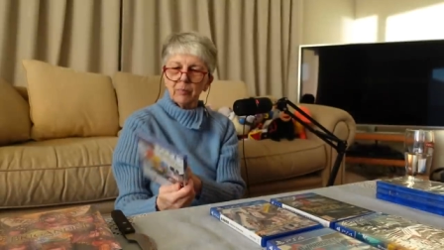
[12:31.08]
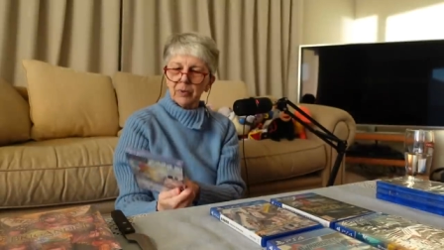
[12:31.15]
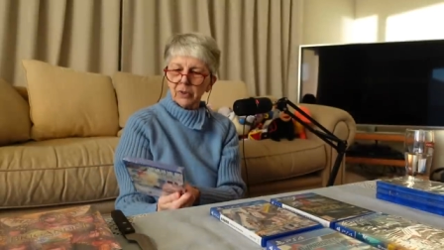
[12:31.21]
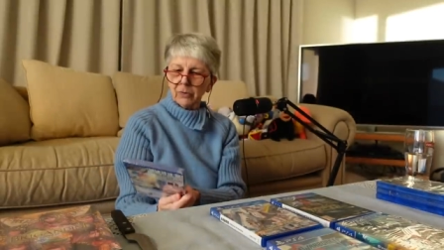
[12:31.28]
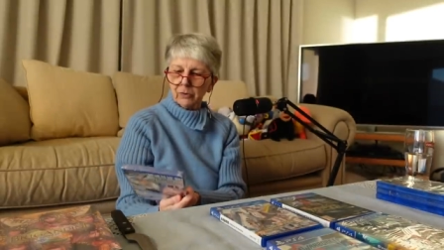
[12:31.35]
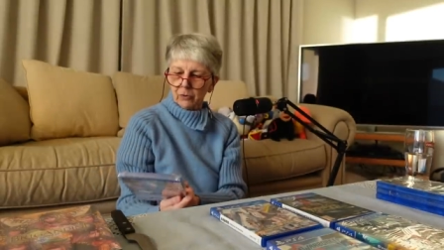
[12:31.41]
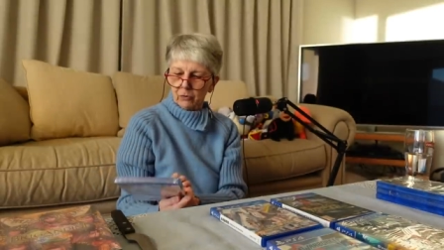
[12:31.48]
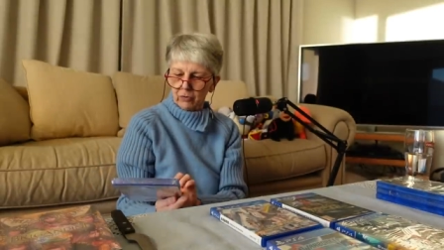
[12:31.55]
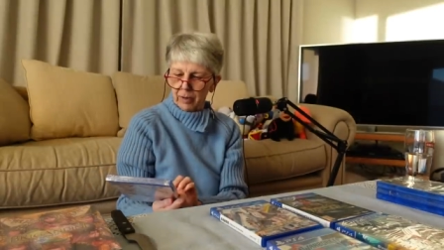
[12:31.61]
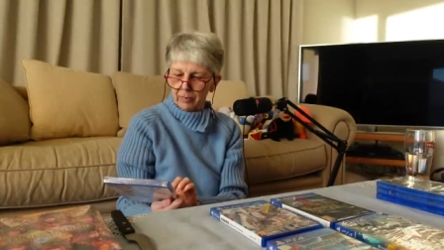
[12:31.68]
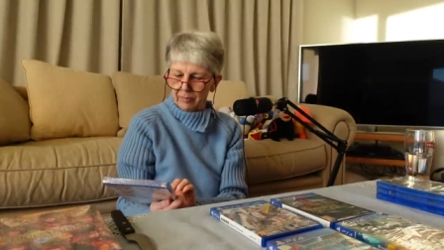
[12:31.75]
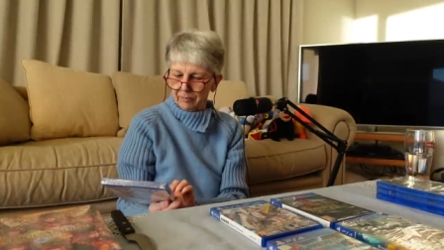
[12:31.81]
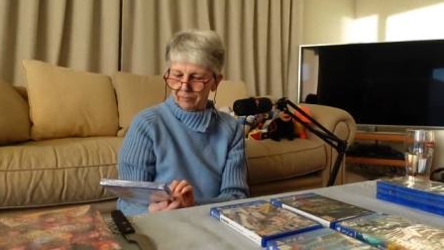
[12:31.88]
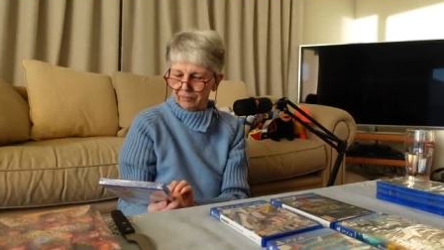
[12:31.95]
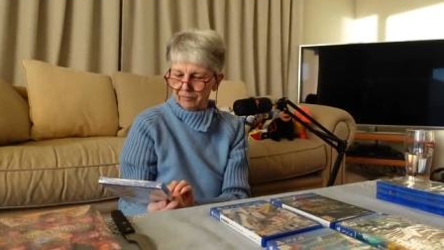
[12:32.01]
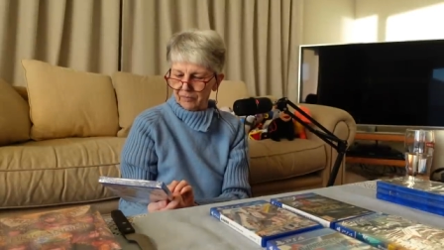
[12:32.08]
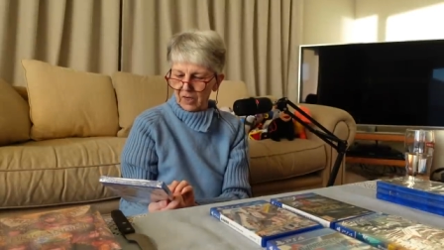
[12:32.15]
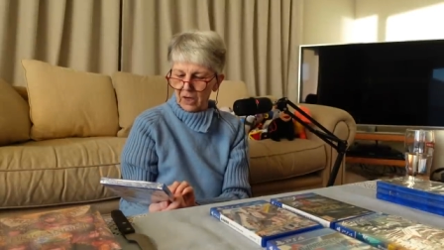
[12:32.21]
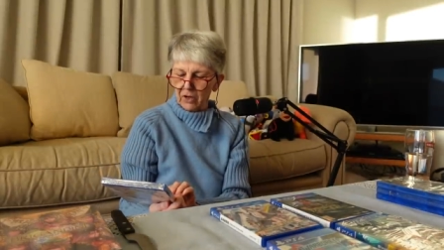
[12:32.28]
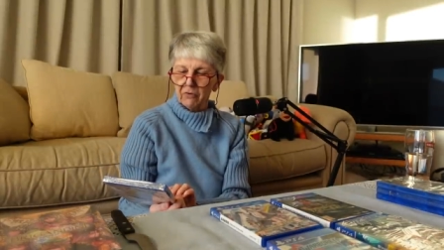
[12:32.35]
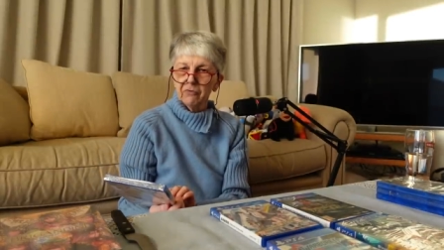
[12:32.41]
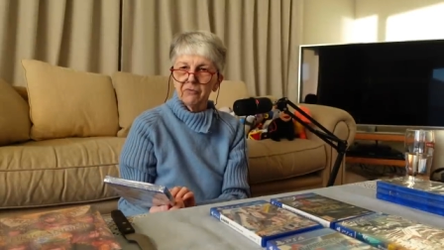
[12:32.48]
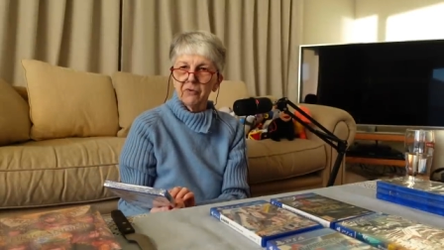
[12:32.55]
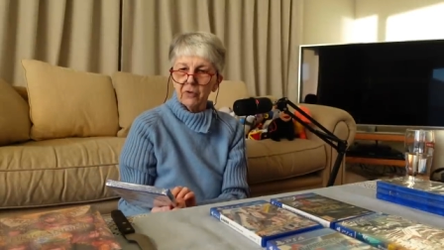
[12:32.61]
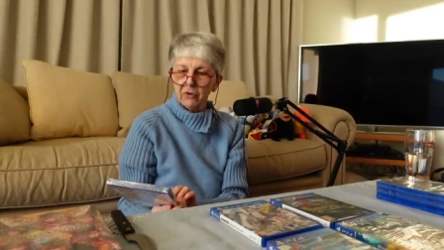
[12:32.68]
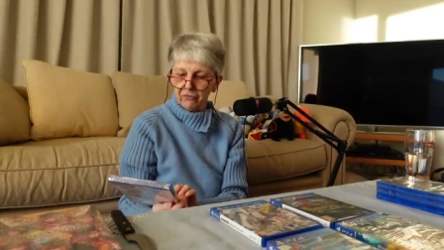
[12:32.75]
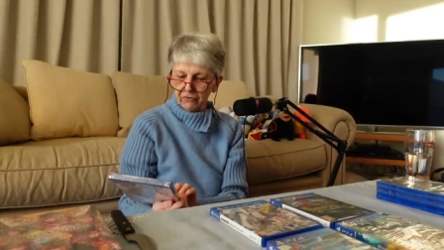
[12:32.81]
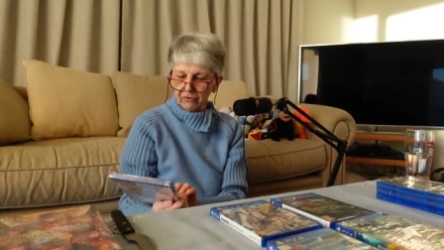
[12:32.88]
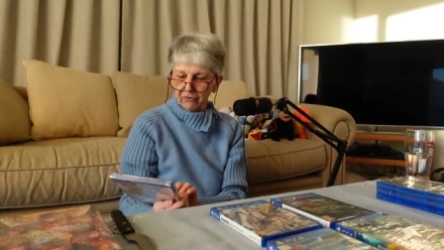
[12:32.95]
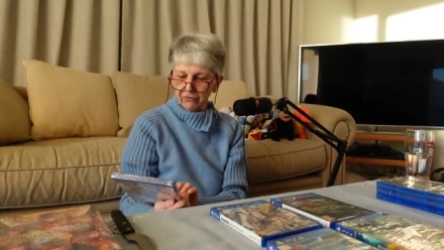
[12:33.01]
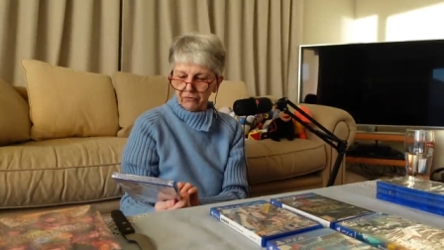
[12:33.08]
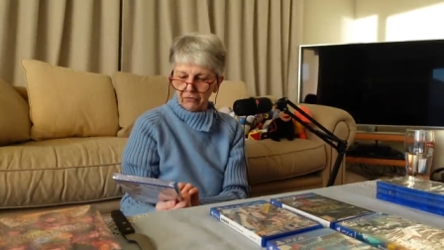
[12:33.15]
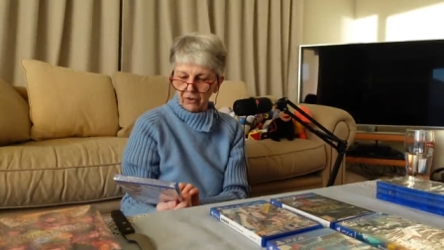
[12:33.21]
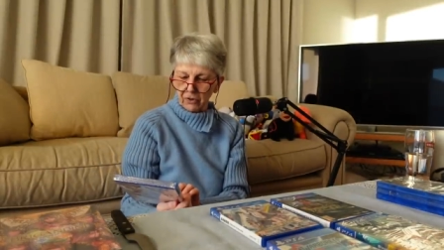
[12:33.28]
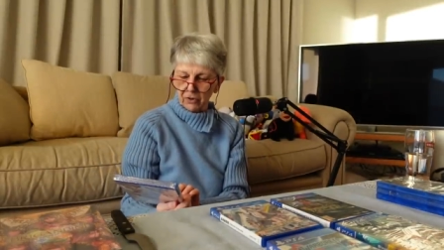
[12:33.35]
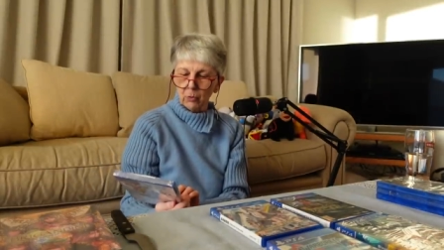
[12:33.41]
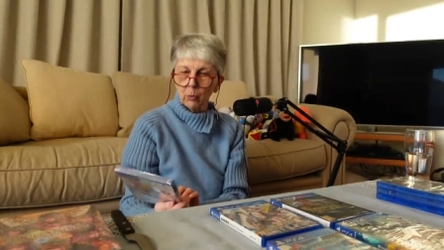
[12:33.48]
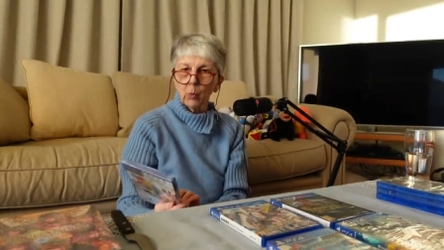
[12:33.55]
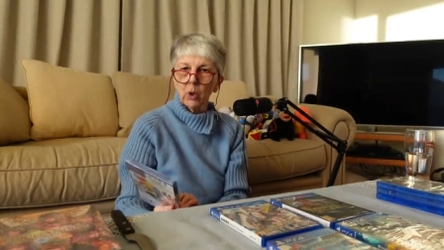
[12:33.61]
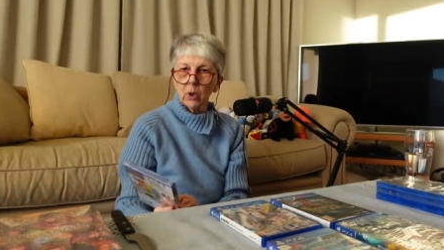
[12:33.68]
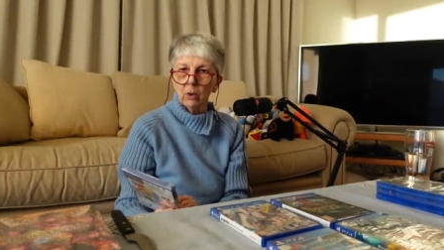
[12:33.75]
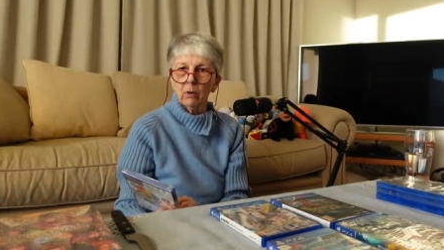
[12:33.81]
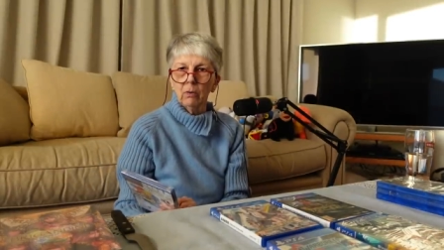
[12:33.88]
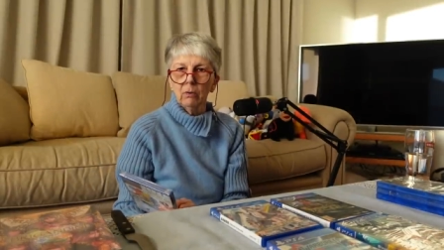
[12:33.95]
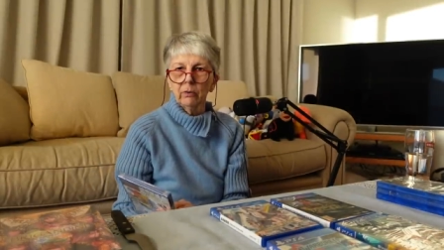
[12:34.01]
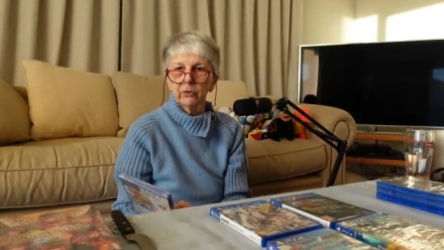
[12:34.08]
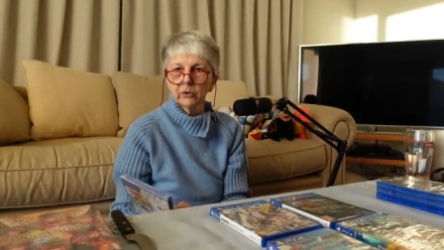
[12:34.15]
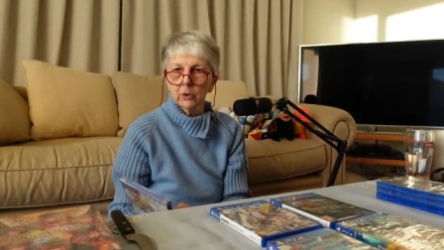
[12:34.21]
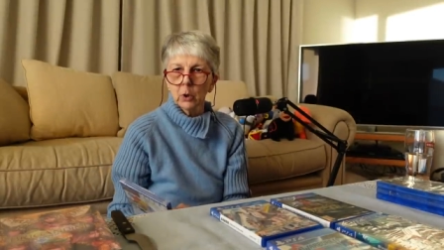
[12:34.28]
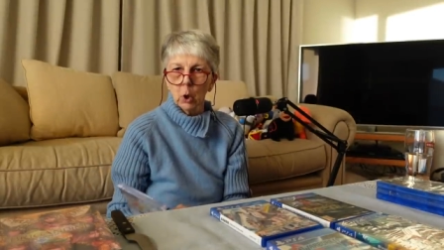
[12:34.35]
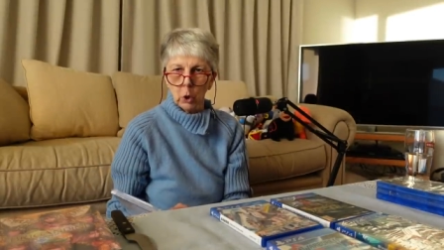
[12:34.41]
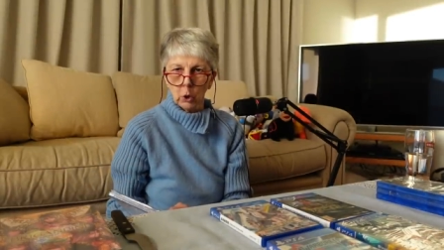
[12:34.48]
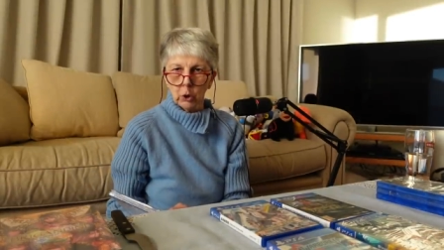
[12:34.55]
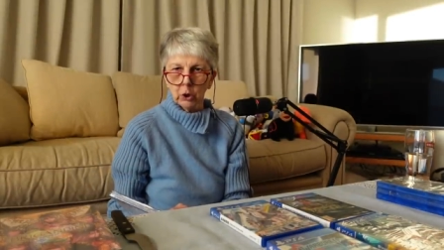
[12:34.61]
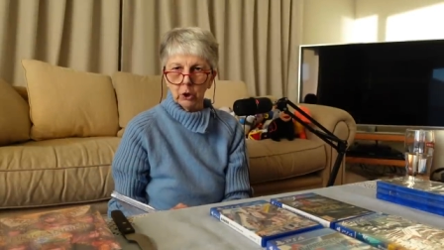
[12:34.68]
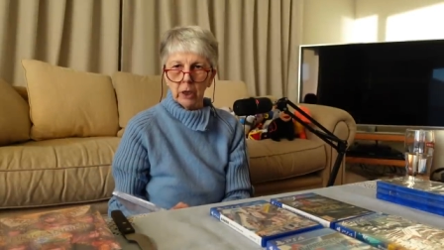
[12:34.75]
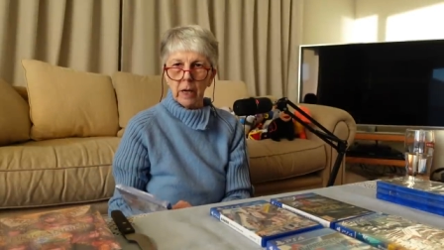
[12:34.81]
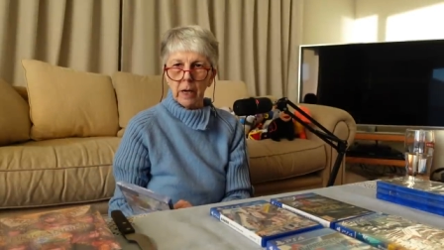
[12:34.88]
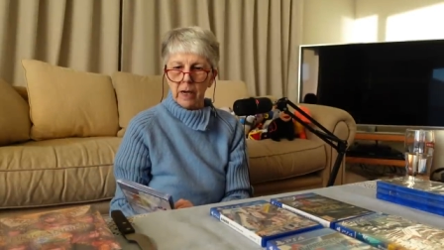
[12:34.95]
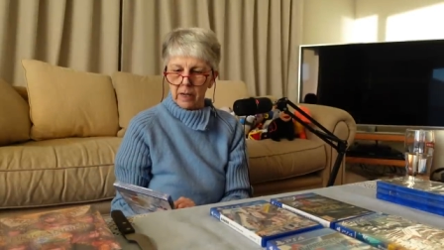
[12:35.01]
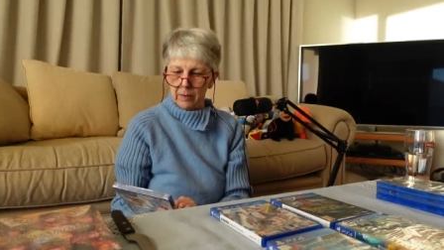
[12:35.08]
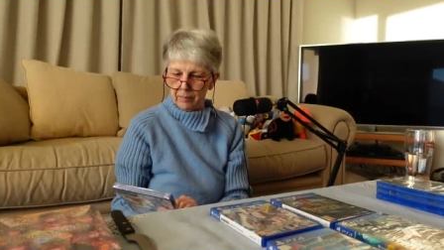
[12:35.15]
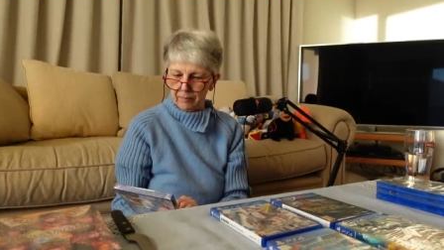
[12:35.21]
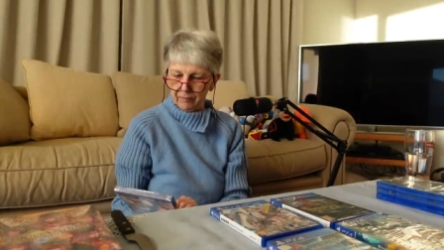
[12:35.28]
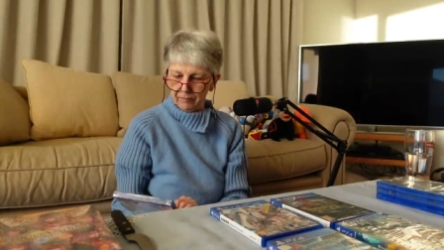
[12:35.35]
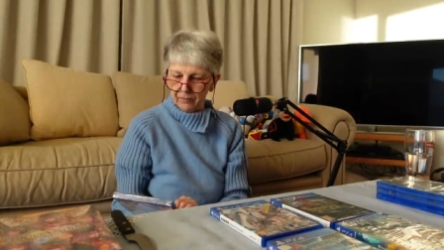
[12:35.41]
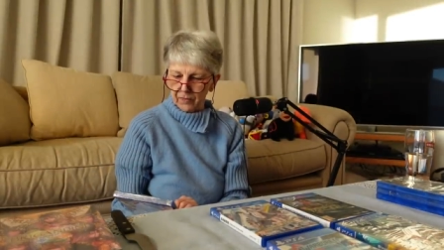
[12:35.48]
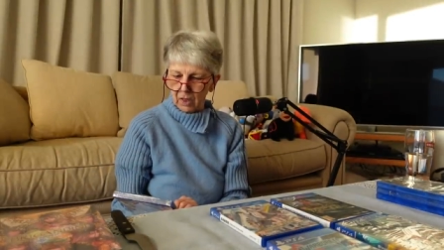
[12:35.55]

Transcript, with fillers: Pilgrim versus The World: The Game.